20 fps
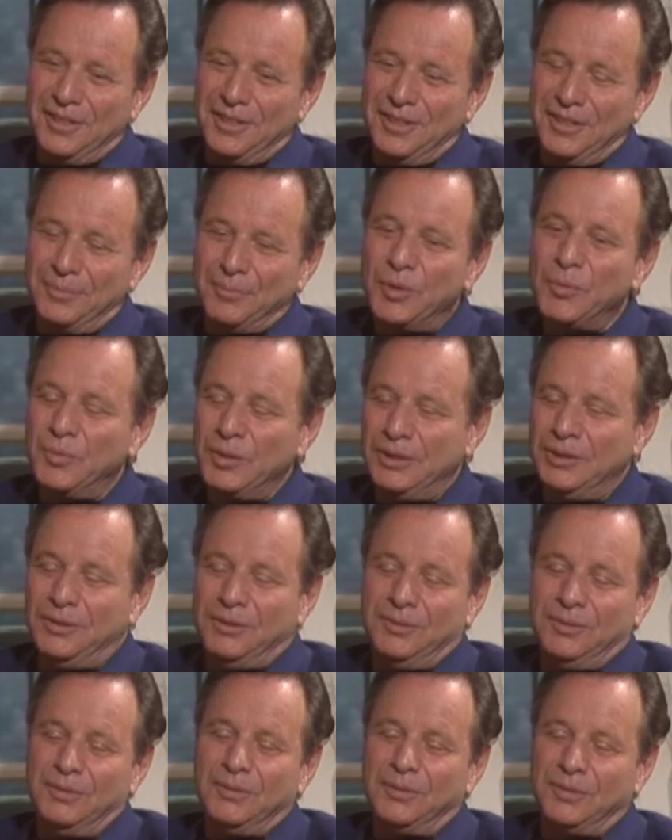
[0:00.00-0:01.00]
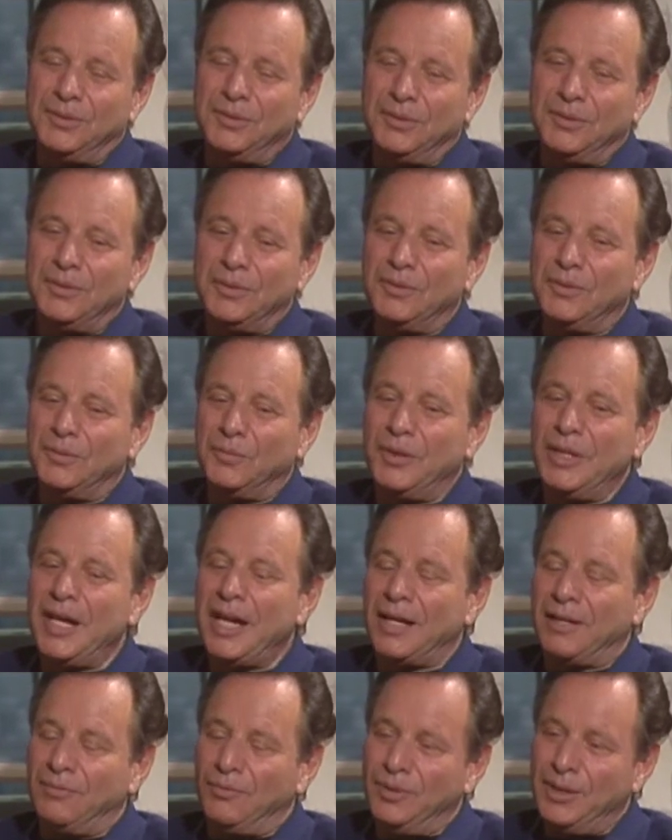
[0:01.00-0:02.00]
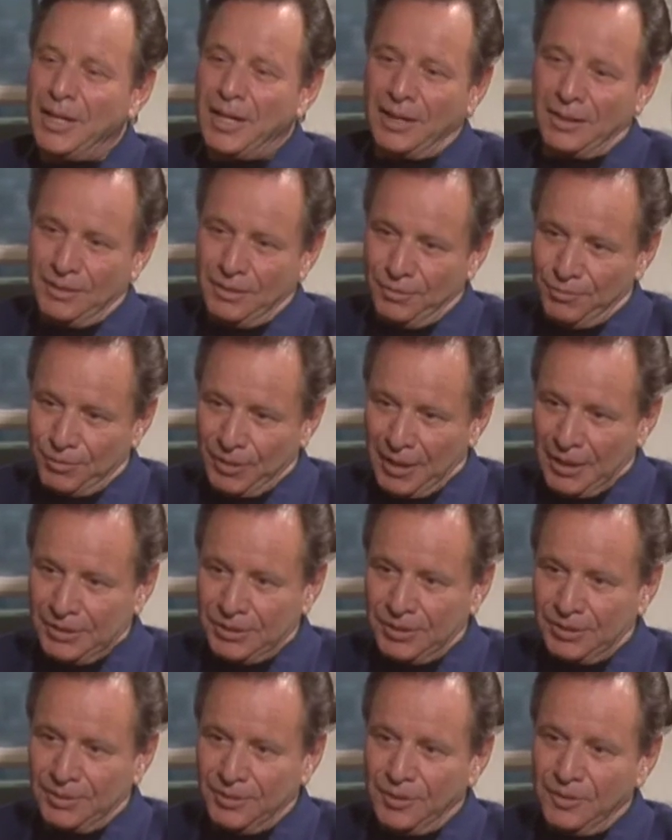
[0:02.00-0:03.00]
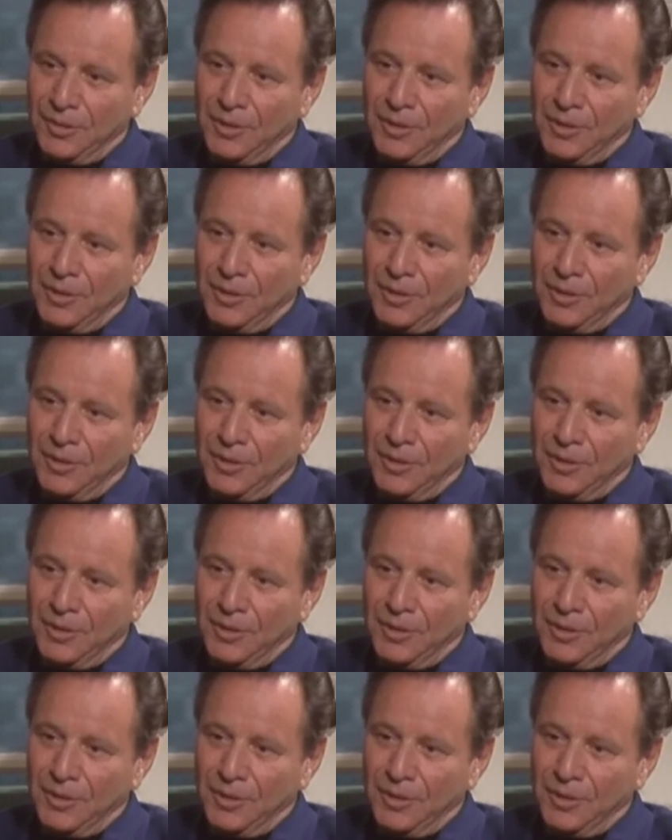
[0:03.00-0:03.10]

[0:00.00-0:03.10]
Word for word: Uh, but we, you, you, we had a, we had an advisor,